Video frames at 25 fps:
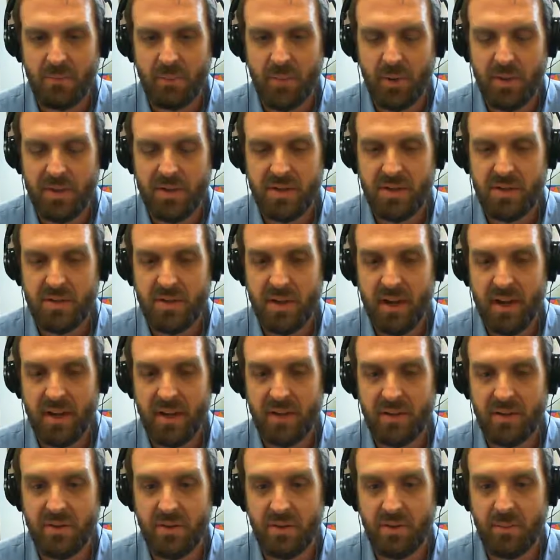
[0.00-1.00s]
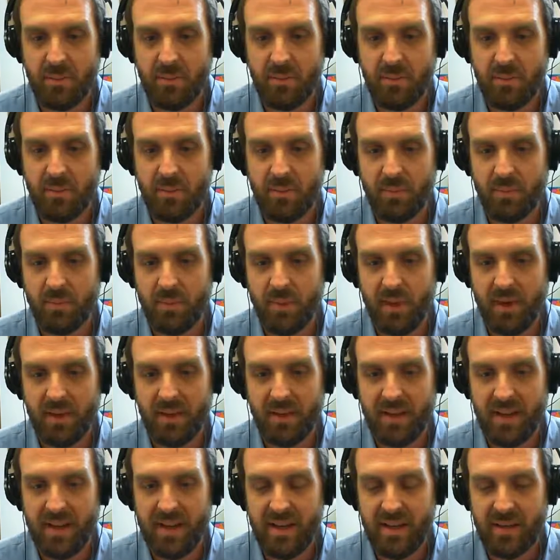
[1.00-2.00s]
person trying to
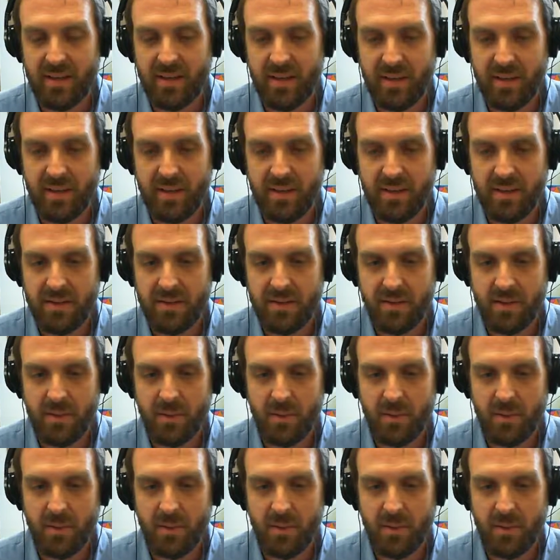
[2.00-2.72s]
bring light to this,